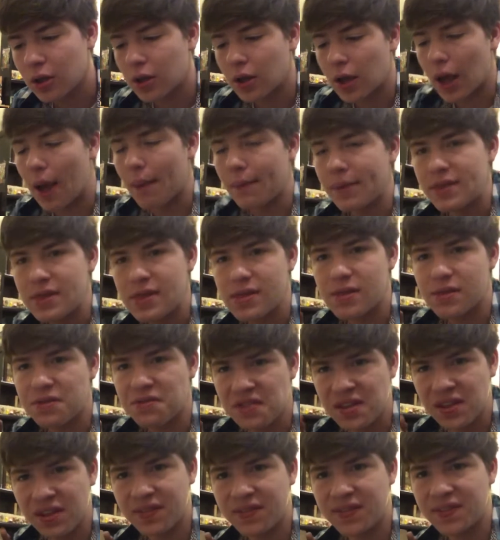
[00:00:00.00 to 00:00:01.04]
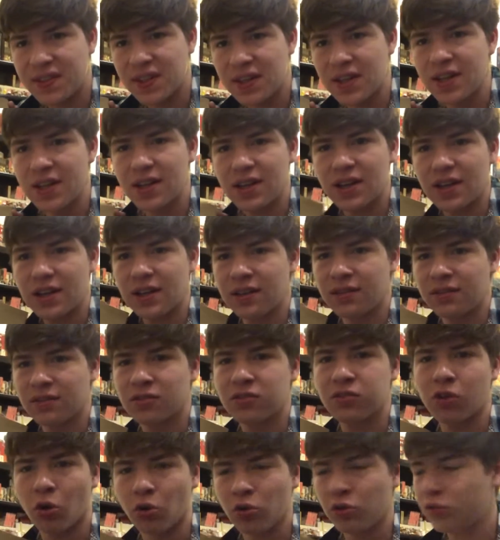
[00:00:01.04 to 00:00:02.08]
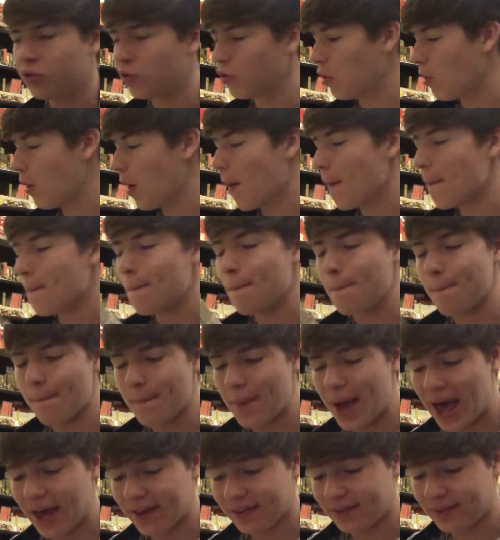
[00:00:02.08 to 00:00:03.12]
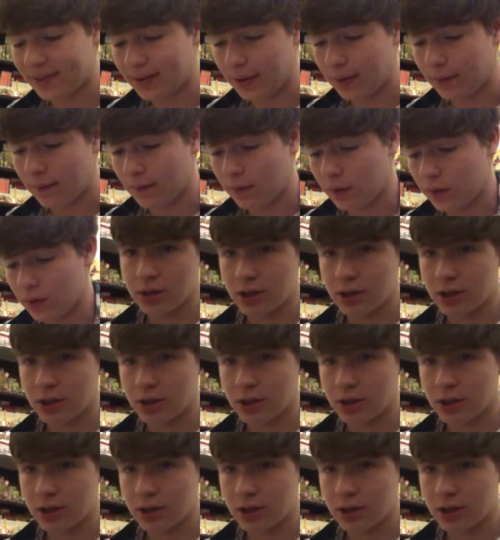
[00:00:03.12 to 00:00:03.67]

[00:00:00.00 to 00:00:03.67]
I mean, this thing is also massive,